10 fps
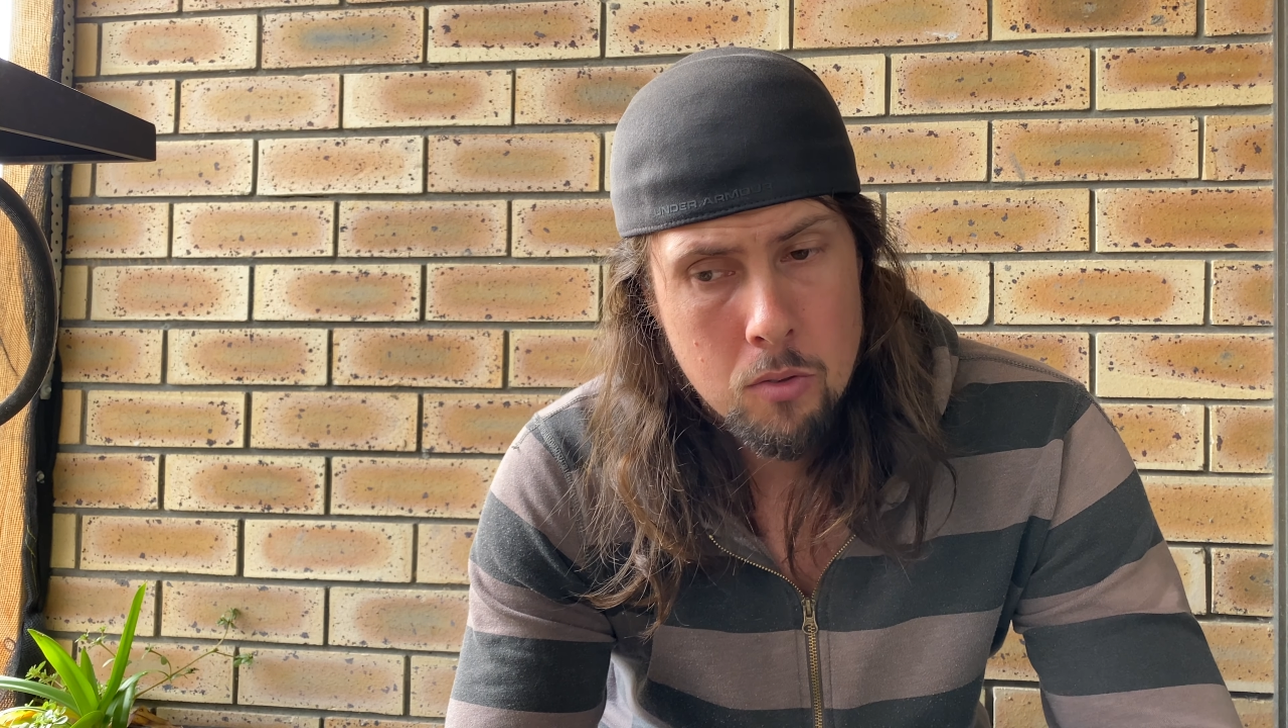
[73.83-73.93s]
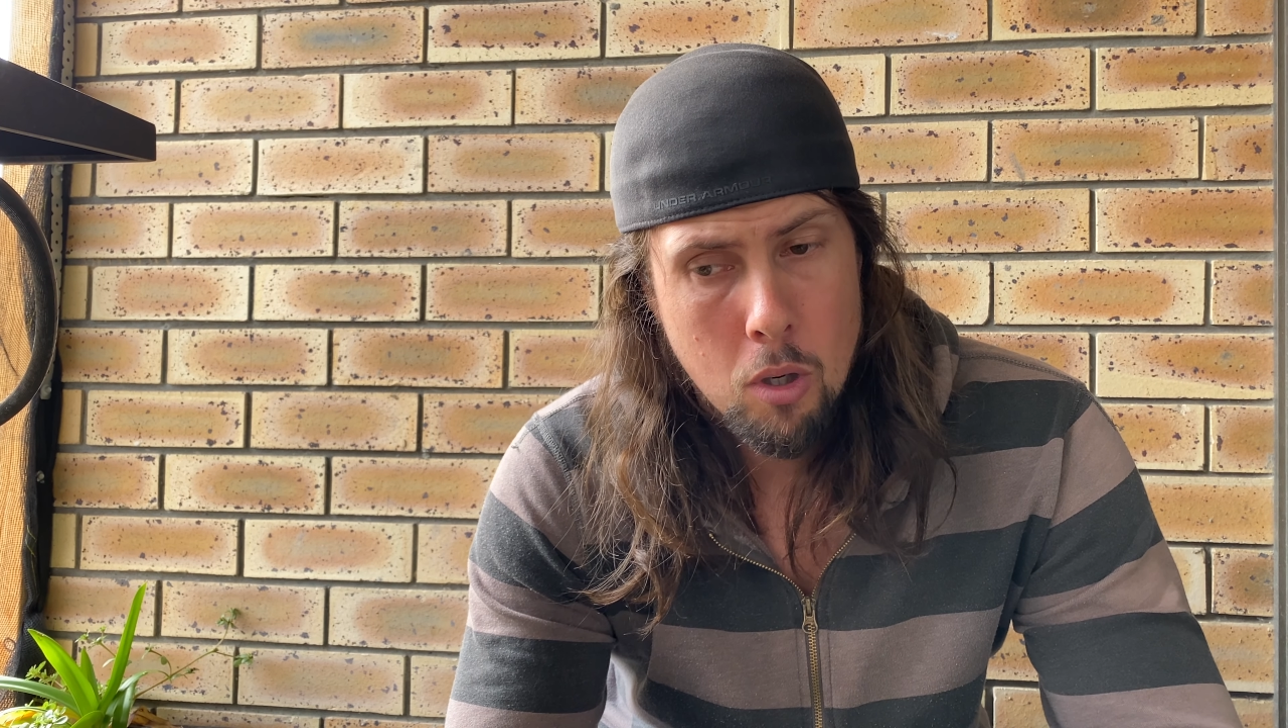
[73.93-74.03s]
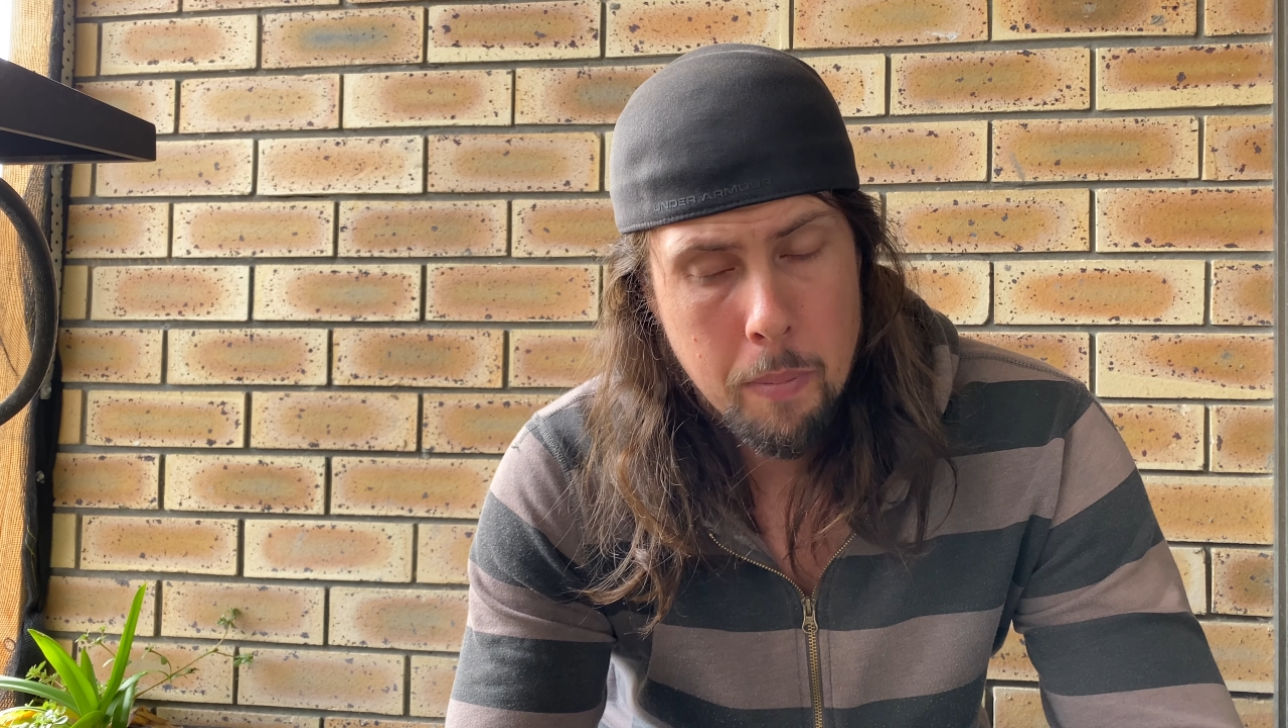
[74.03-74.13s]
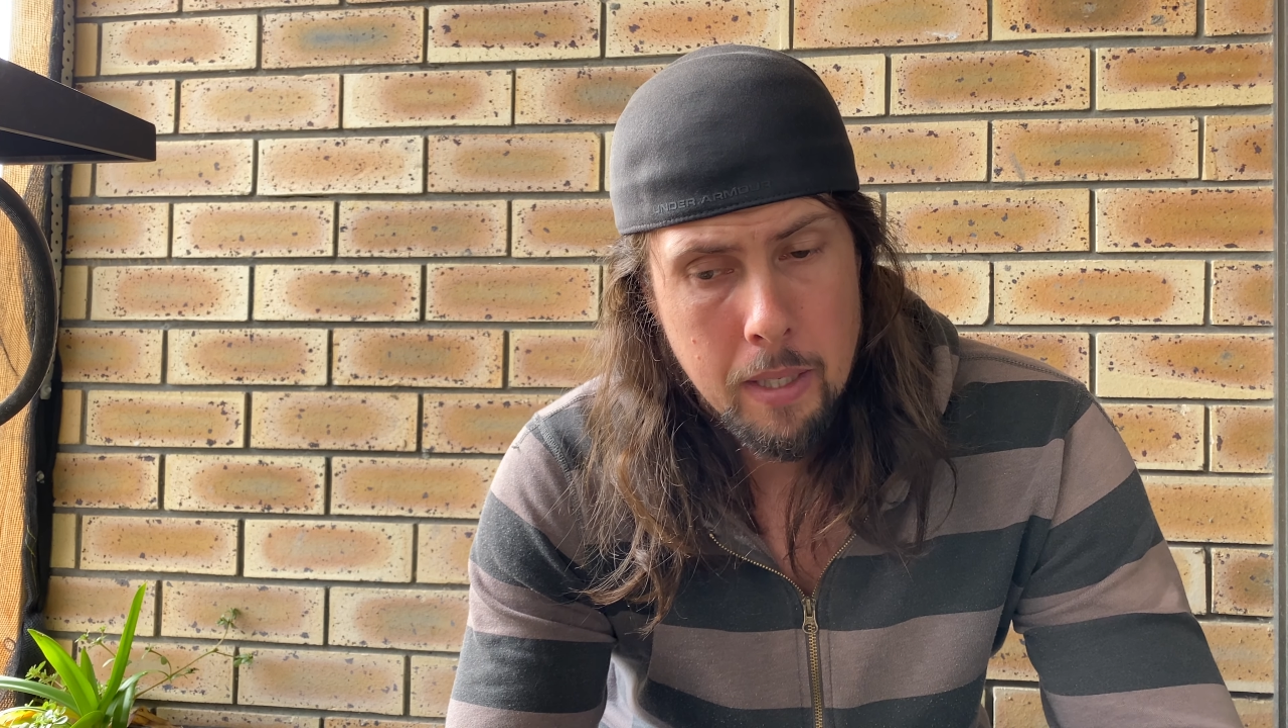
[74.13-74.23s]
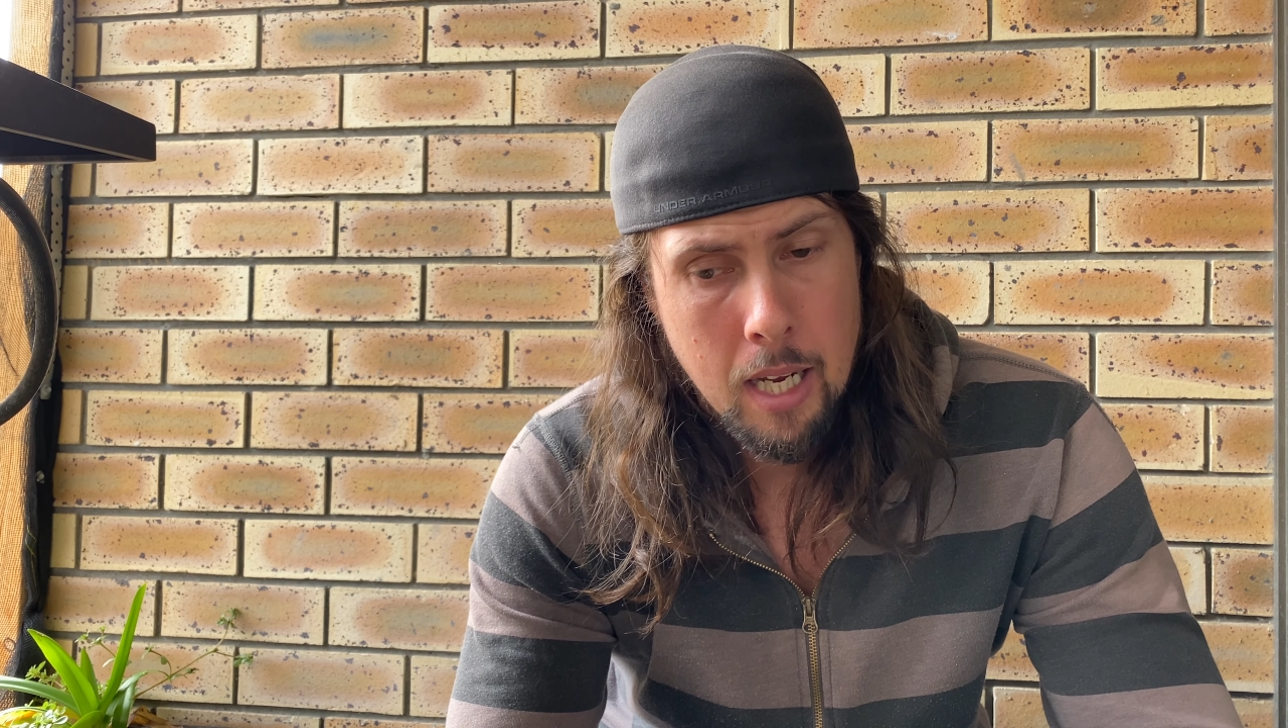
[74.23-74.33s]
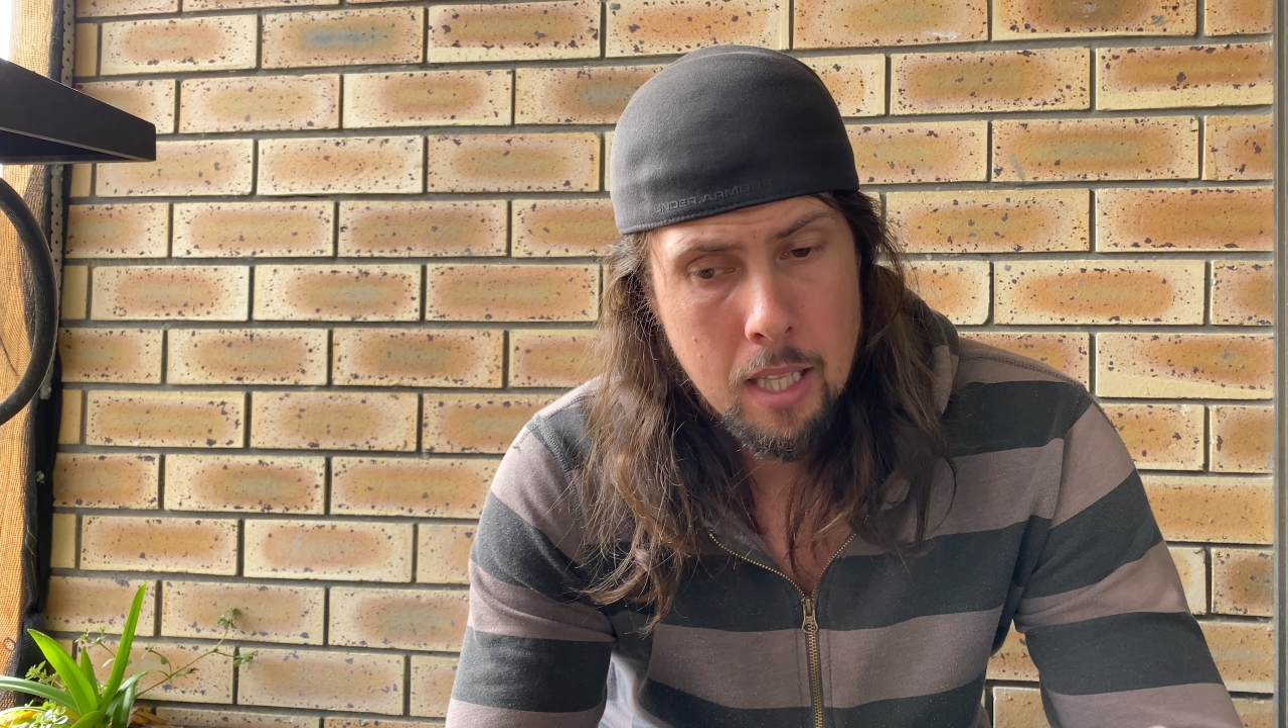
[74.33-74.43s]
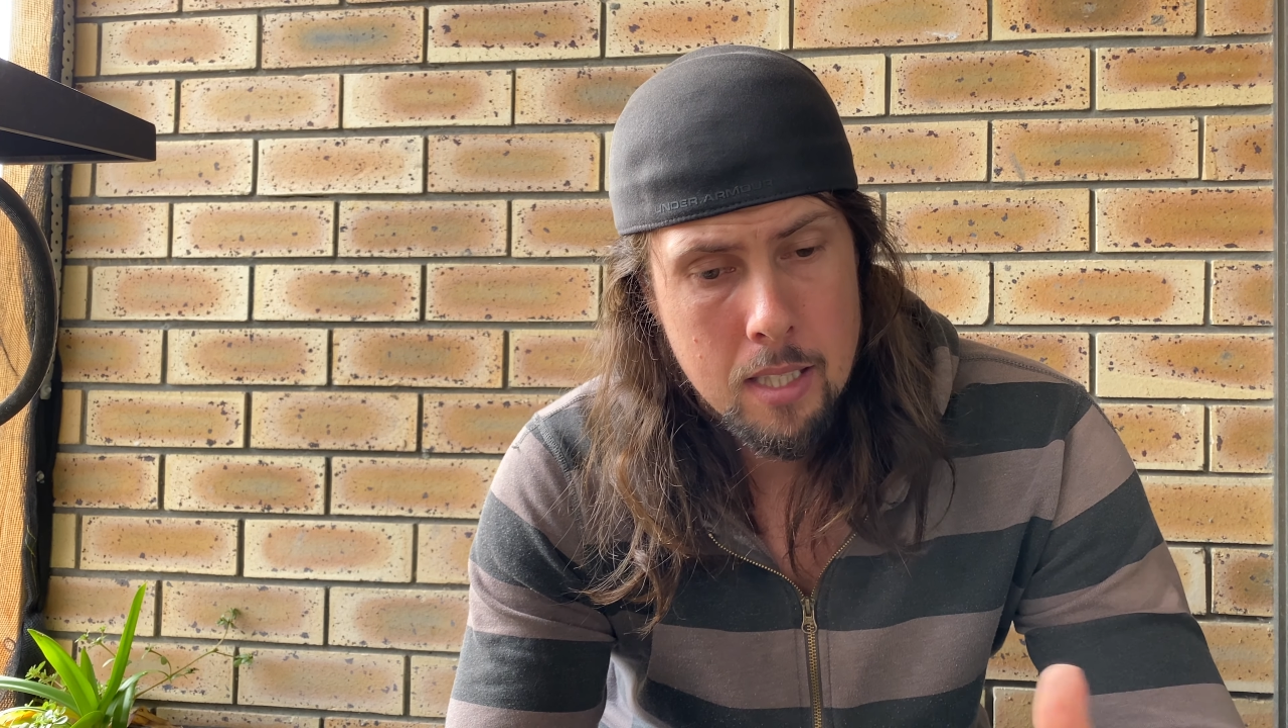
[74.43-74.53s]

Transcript: dropping out